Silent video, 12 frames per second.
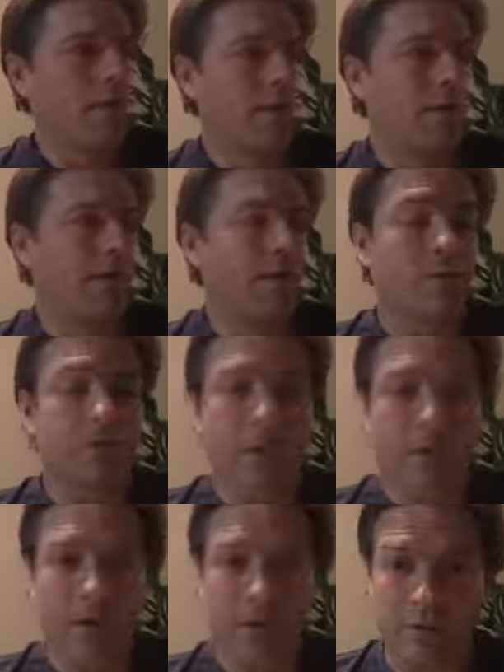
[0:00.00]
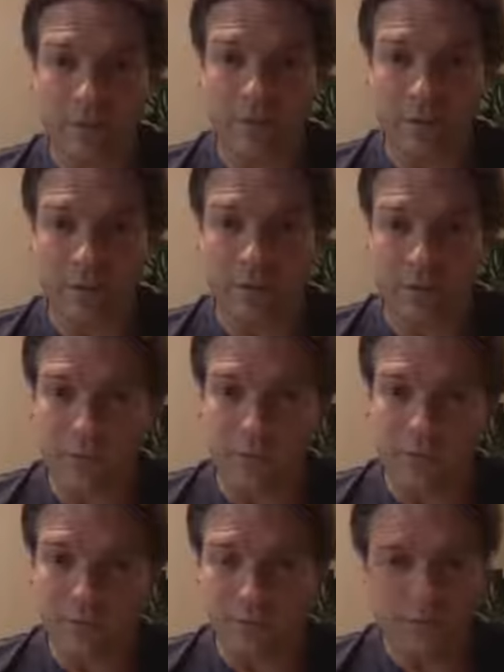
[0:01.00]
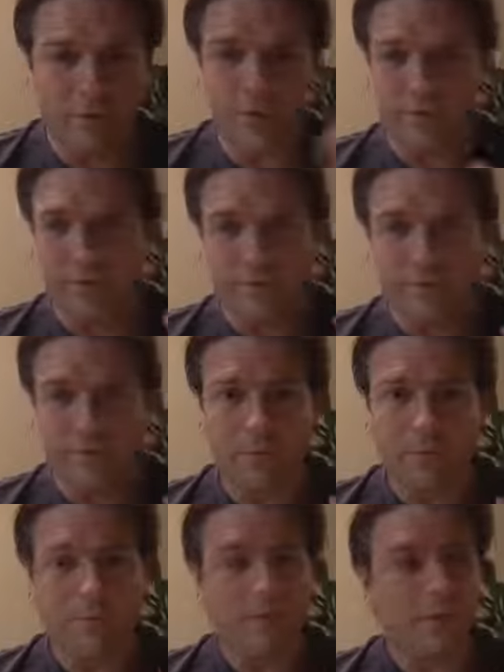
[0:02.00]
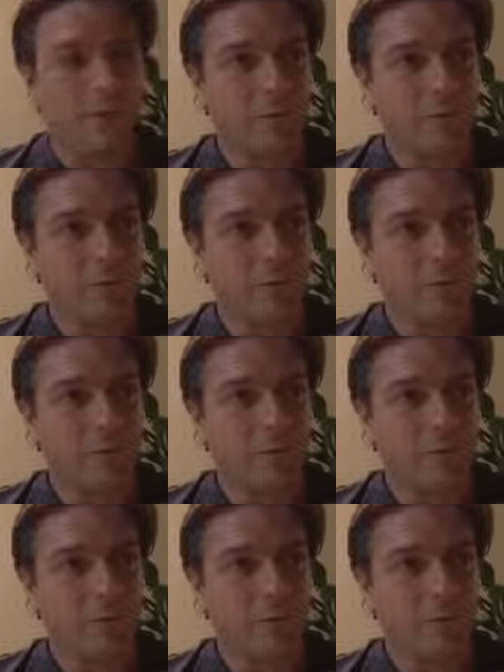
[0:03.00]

a cure for AIDS or, you know, all these big things.